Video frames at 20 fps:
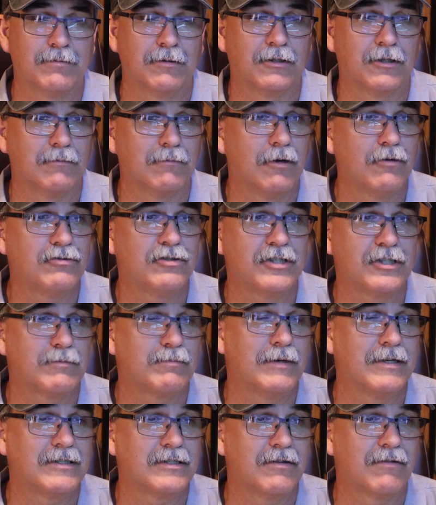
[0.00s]
but the most
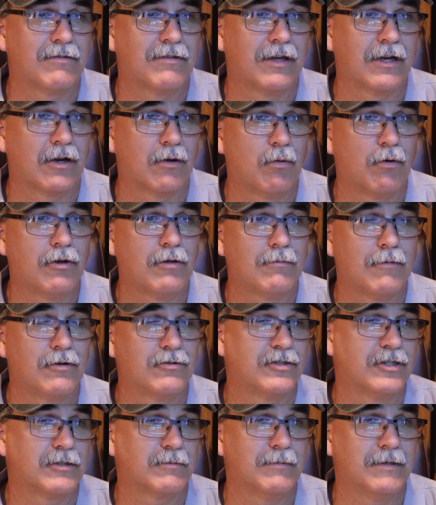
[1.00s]
expensive thing, or one of the
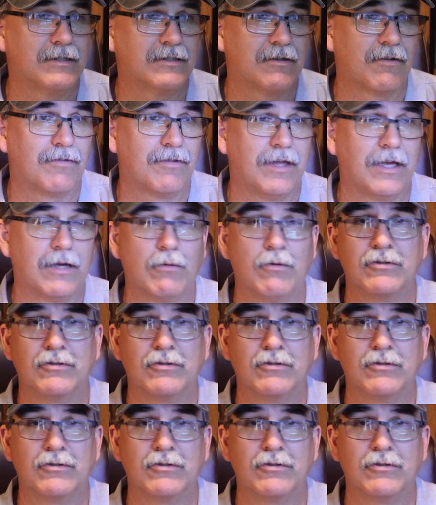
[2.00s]
most expensive thing,